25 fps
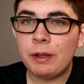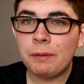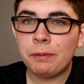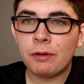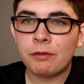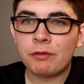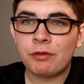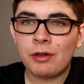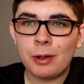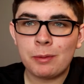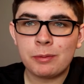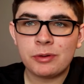we
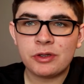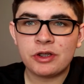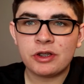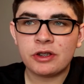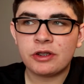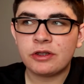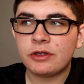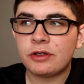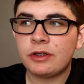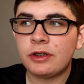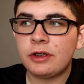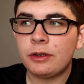have the
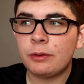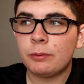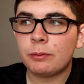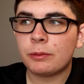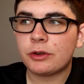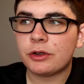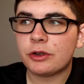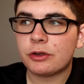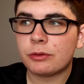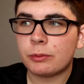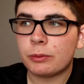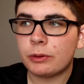560,
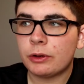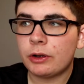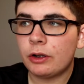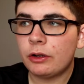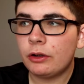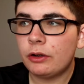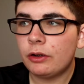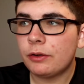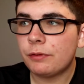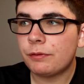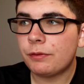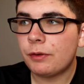which is
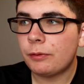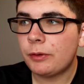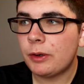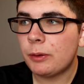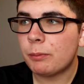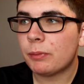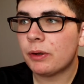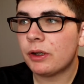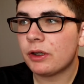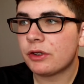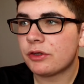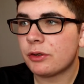
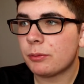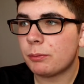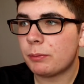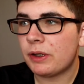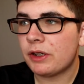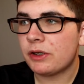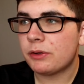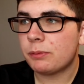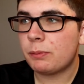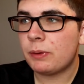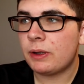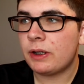$150 at
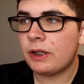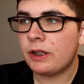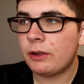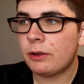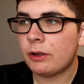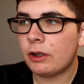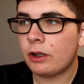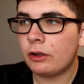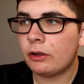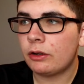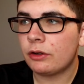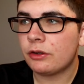Best Buy
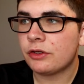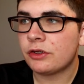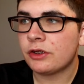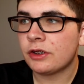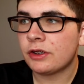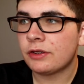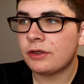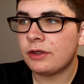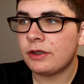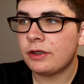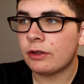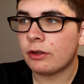and
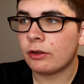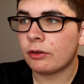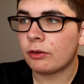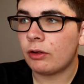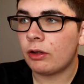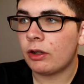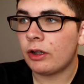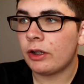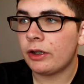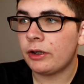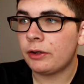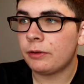$160
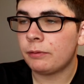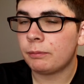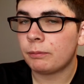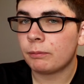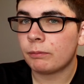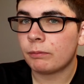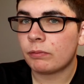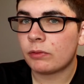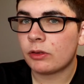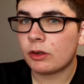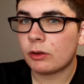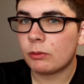online,
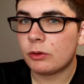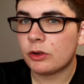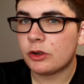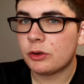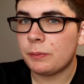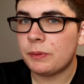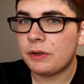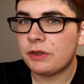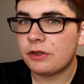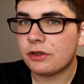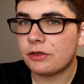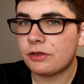
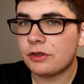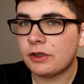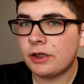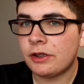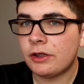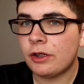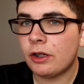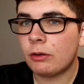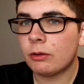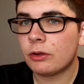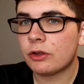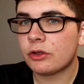which means it's
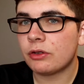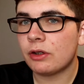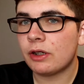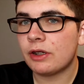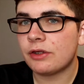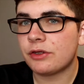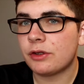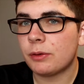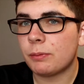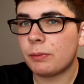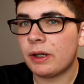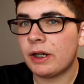$10
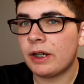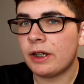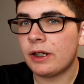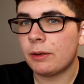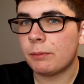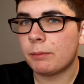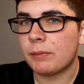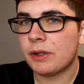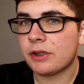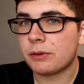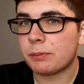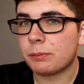less to buy
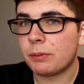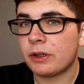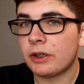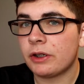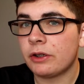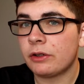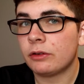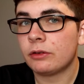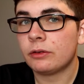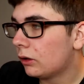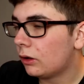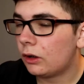it at Best
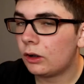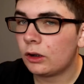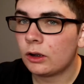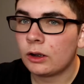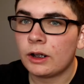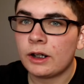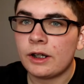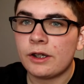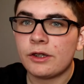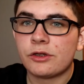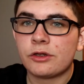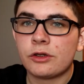Buy.
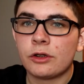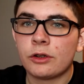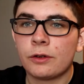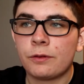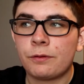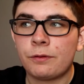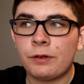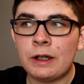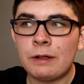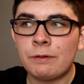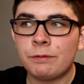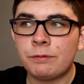Alright, so the
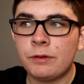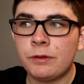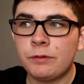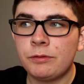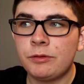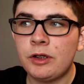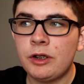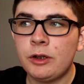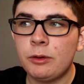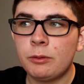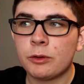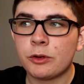
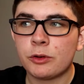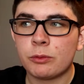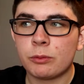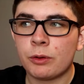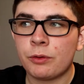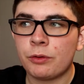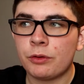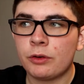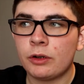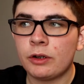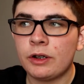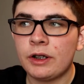550 was
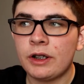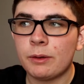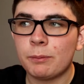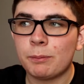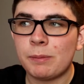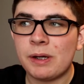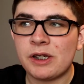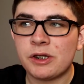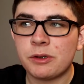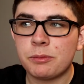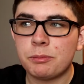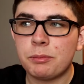$130 at
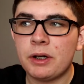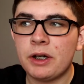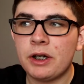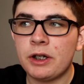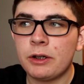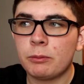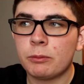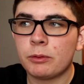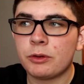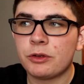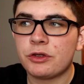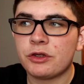Best Buy
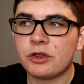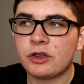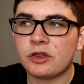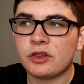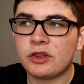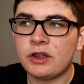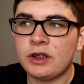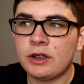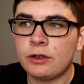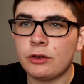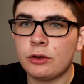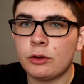and
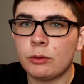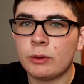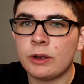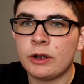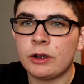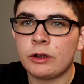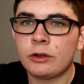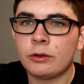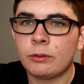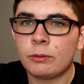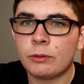$160 at Newegg,